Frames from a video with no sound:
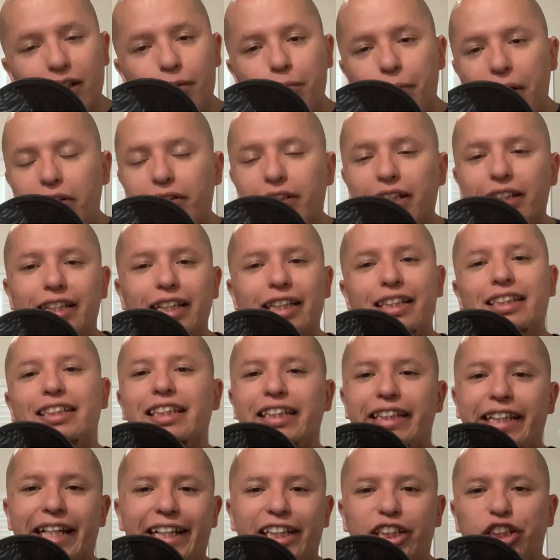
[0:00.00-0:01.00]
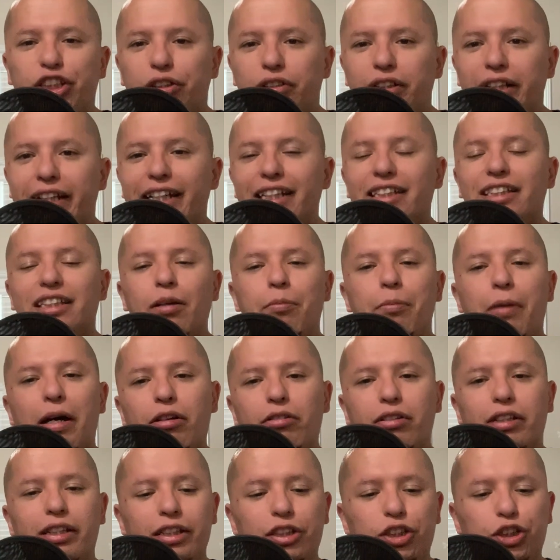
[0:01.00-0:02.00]
about the destination. It's
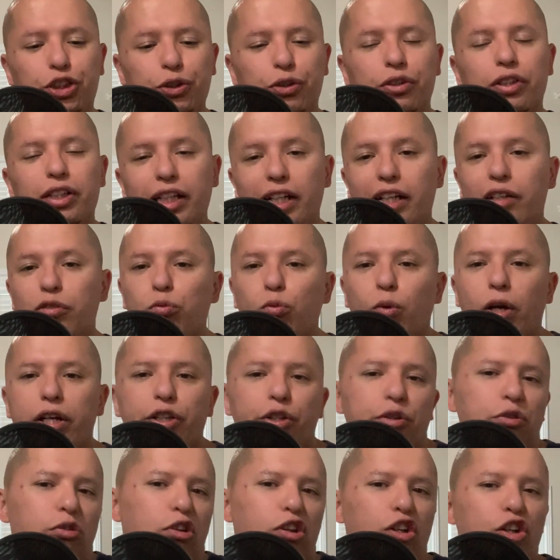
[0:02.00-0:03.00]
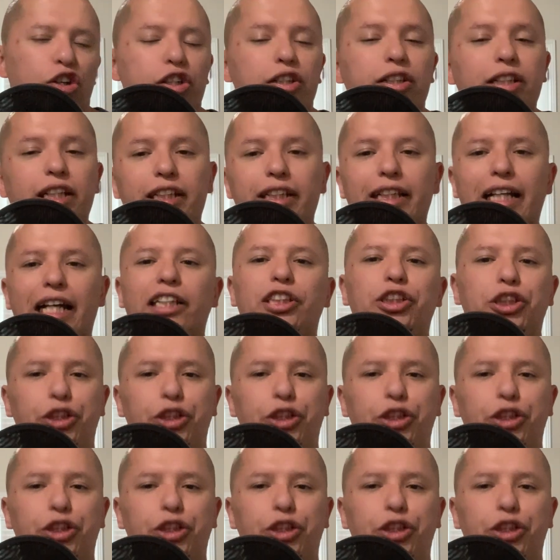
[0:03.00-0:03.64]
about the journey and what you learn in that